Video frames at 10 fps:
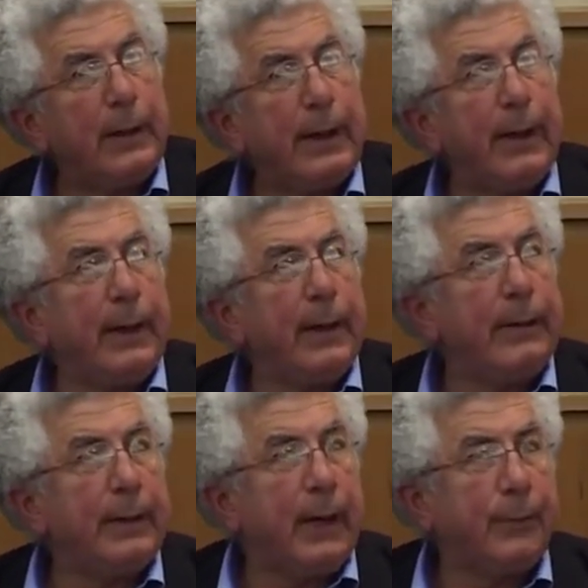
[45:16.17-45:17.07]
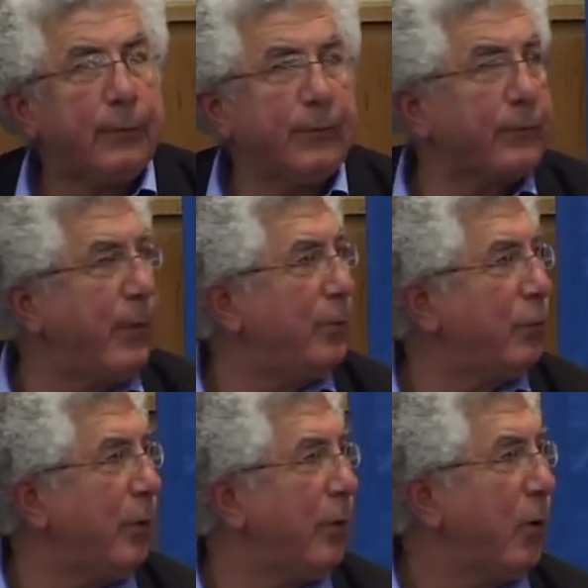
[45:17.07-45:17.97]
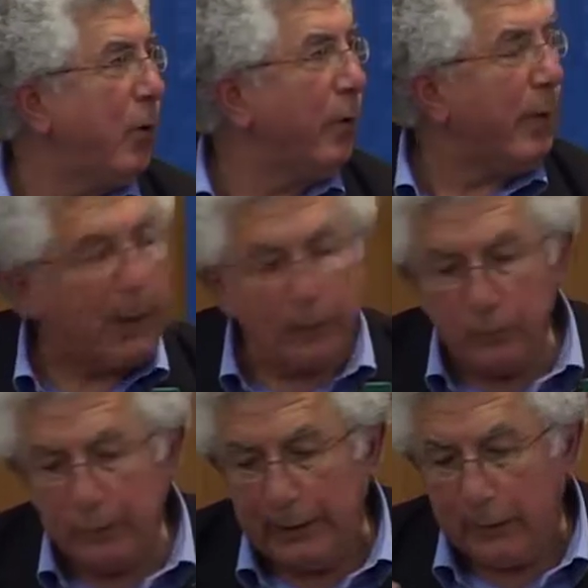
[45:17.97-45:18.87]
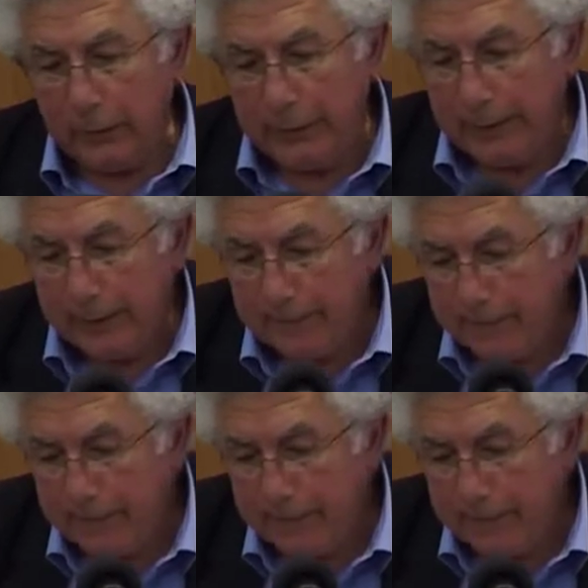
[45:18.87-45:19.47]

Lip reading: and a prescription on how to deal with it.